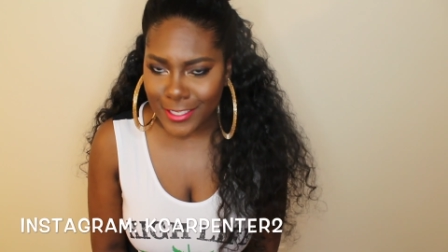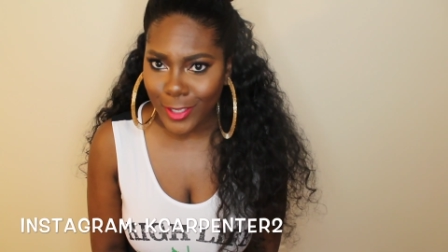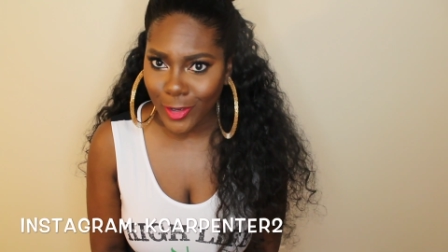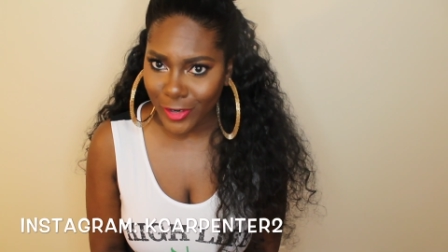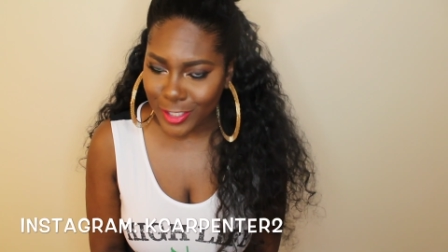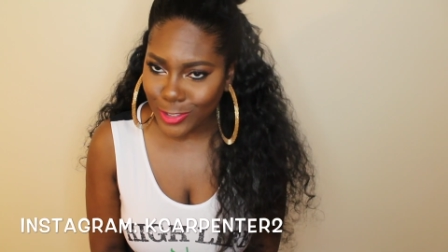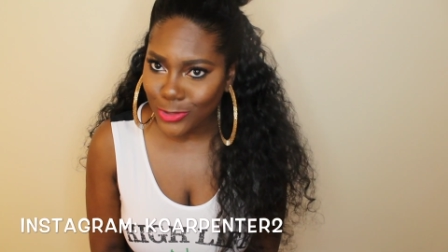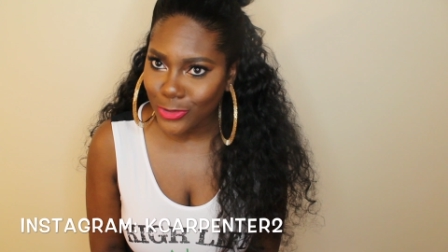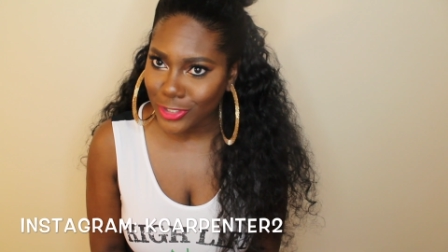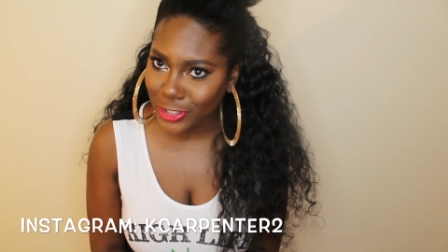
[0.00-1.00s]
here in
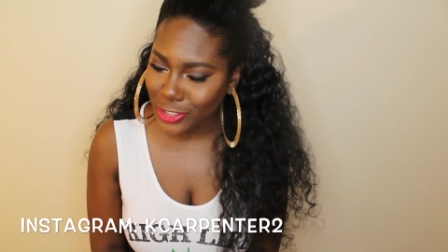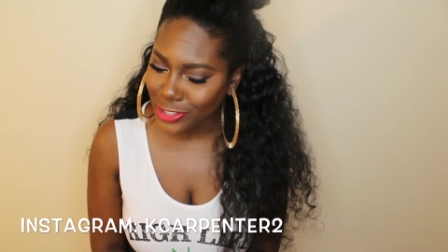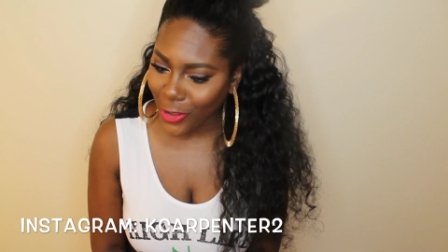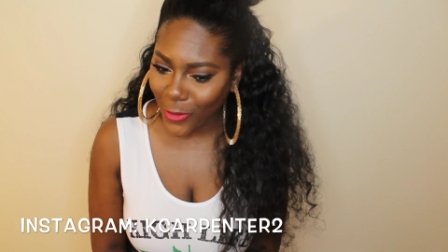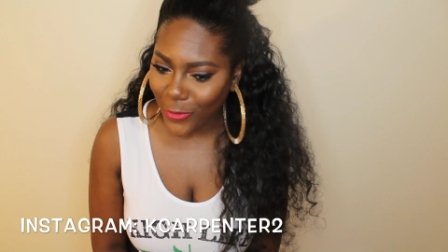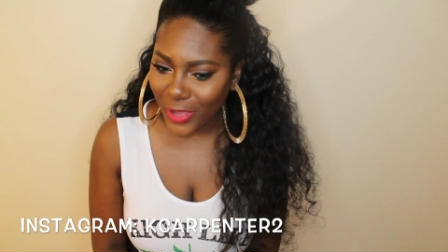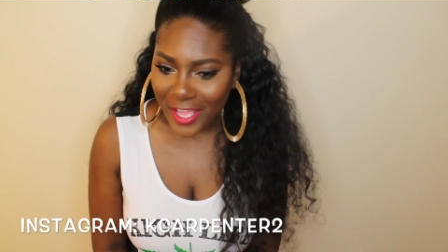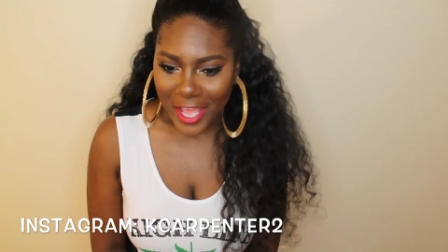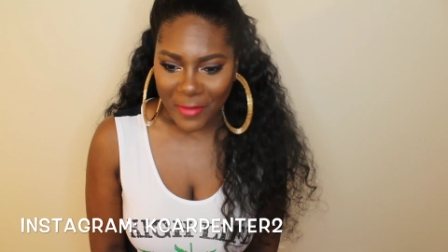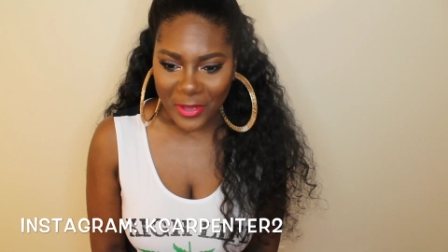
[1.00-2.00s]
Georgia. So
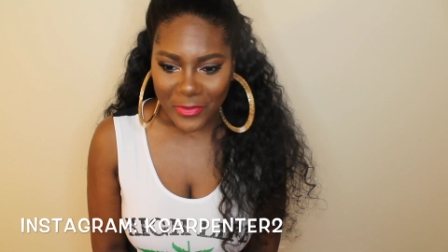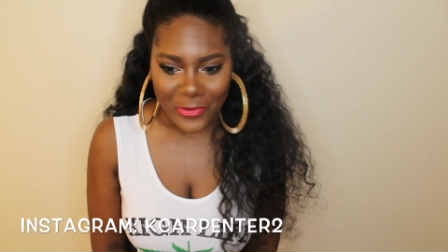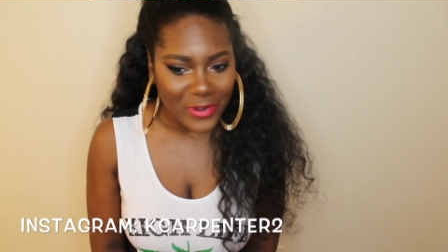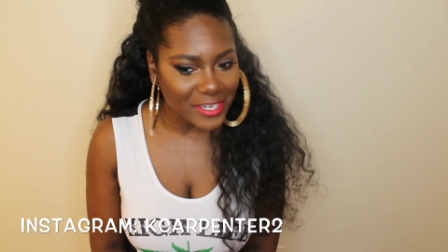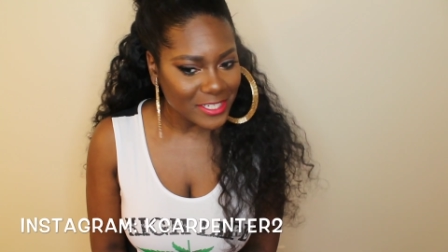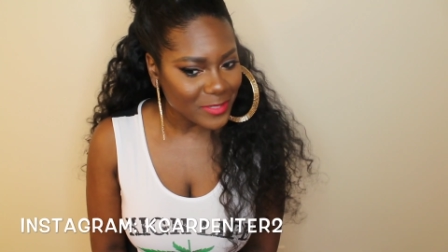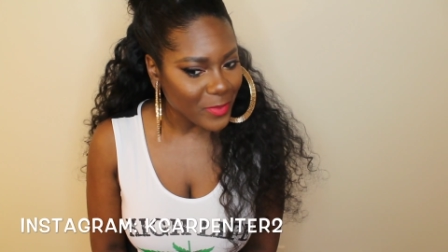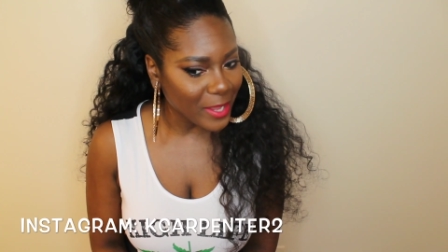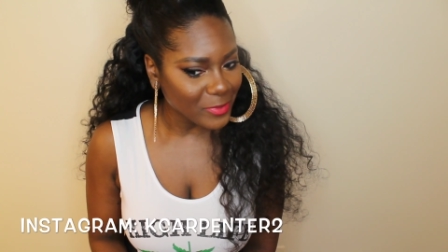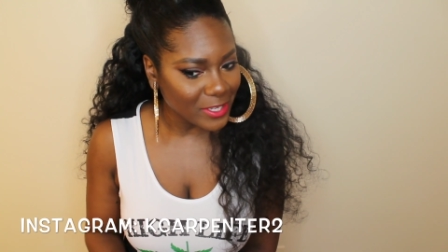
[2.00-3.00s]
I'm going to be wearing this
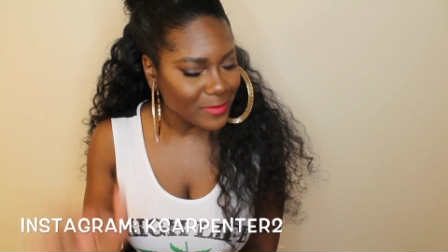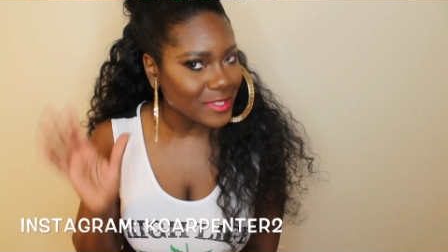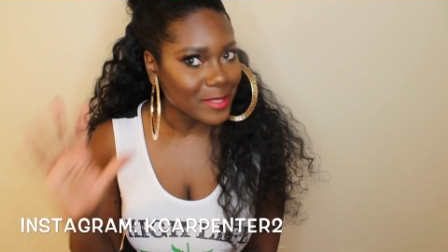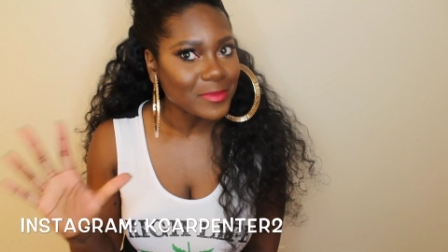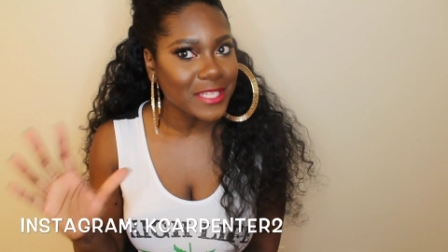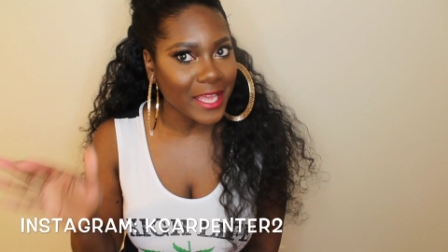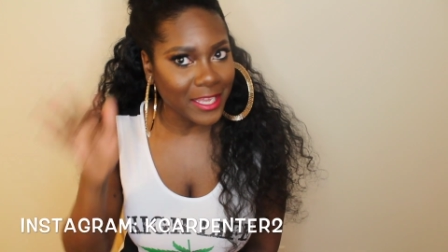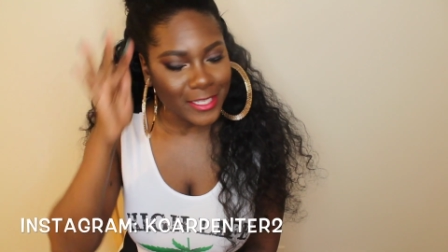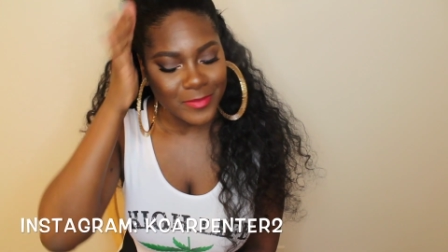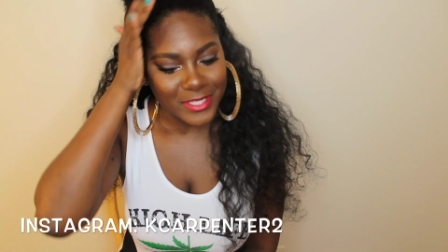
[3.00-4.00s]
baby up
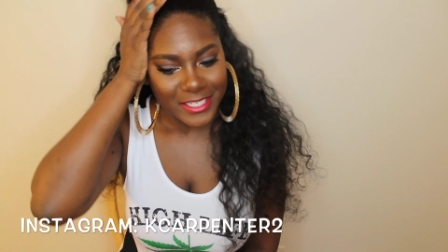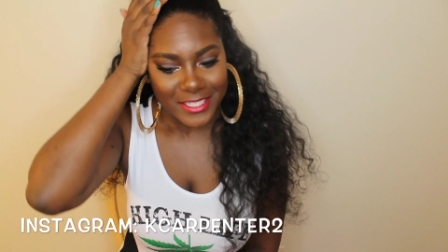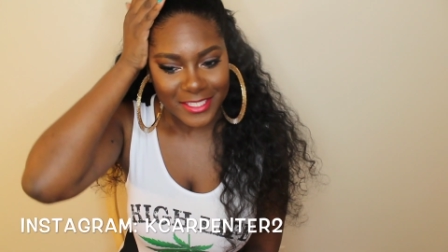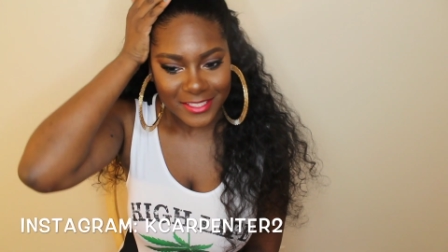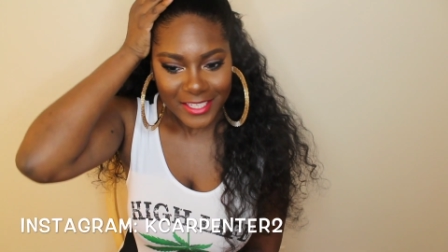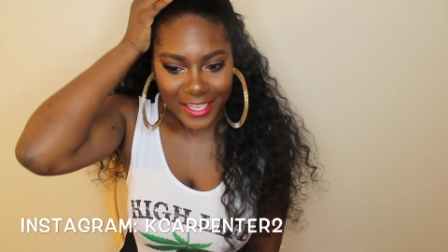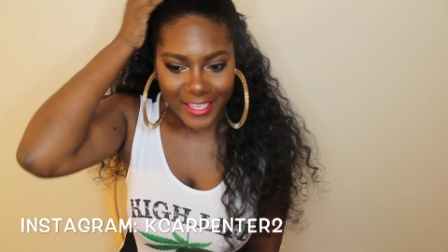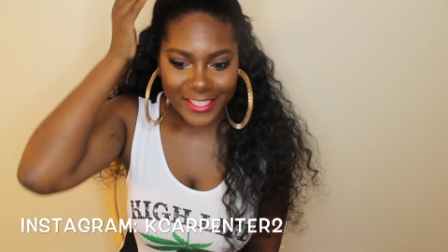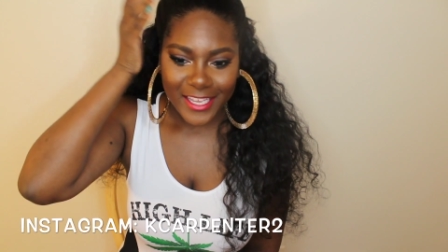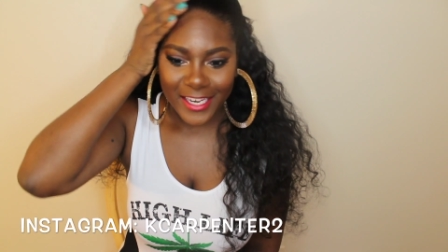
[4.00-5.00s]
sometimes. And
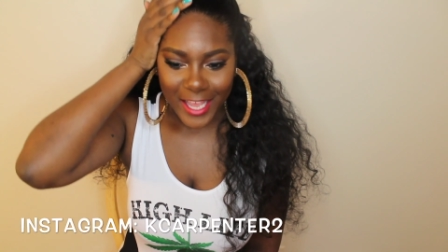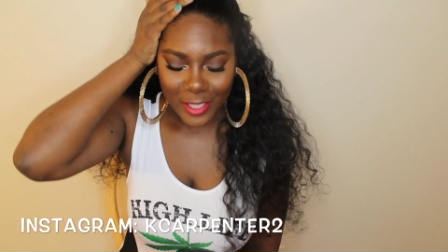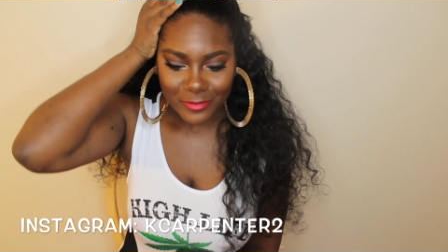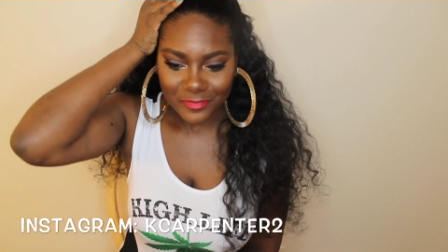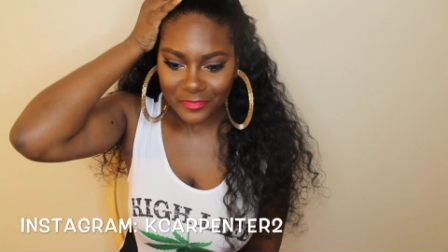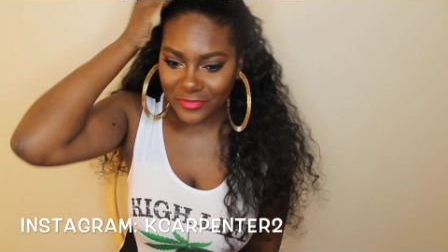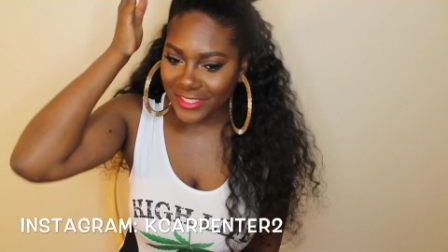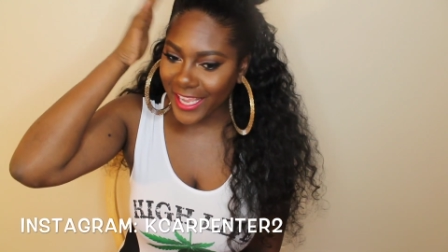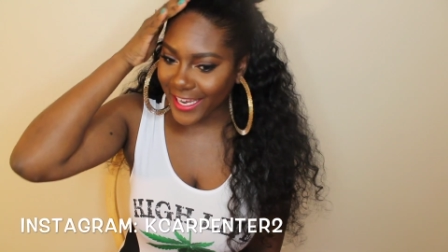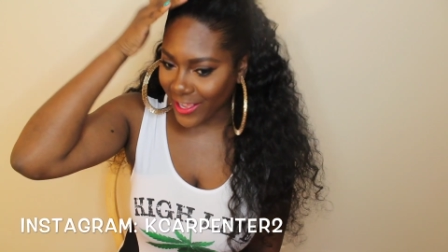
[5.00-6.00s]
yeah, now.
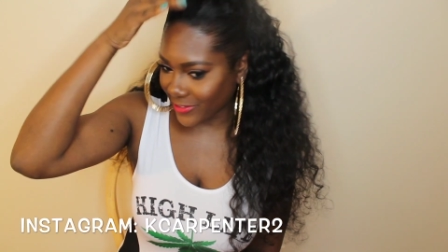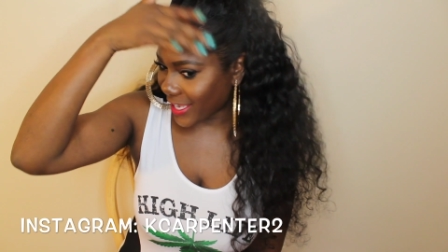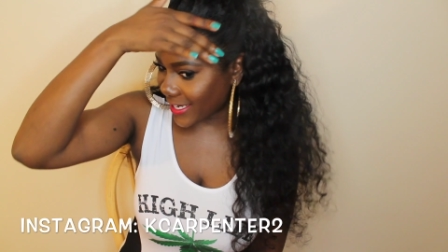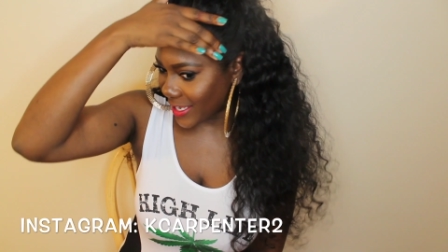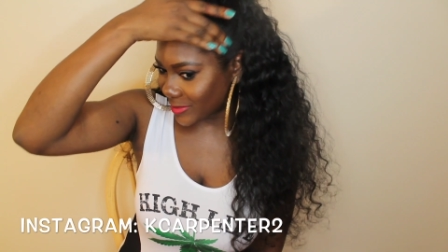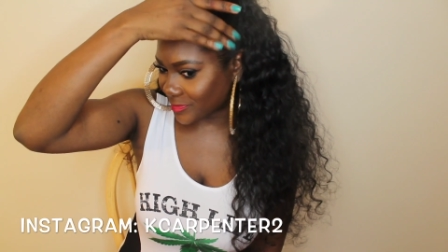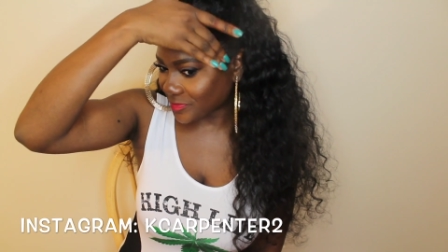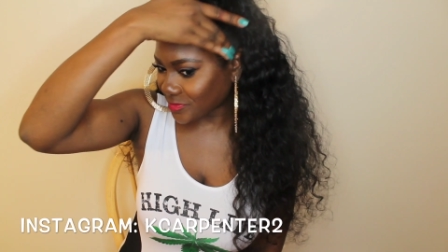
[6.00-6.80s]
yeah, now, yeah, now.